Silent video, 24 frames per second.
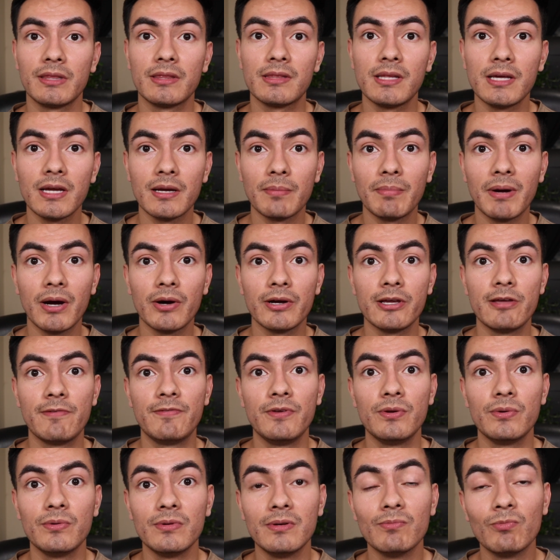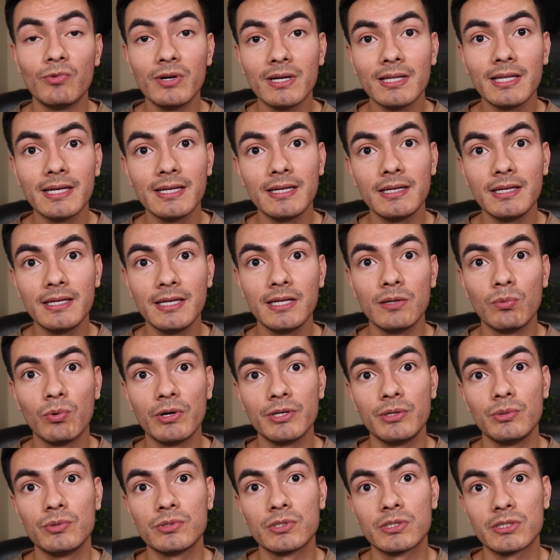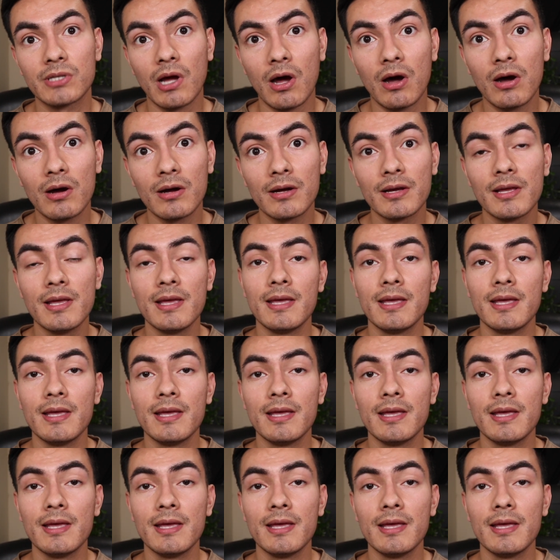think about if you really need what you saw.